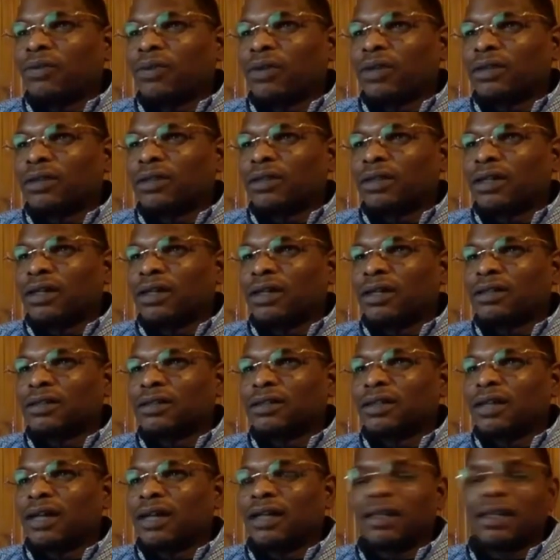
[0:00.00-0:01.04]
with
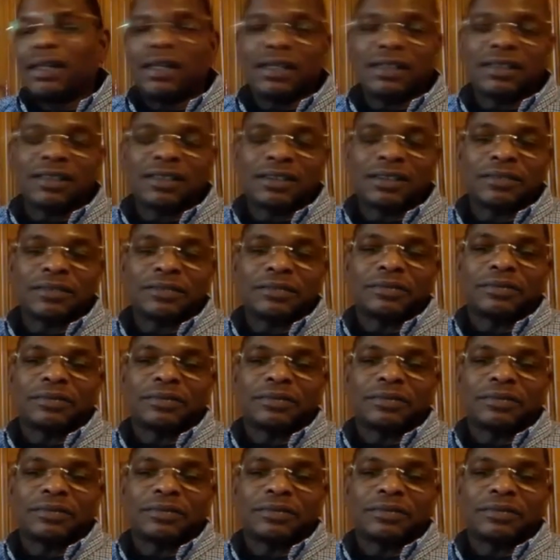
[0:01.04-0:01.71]
a list,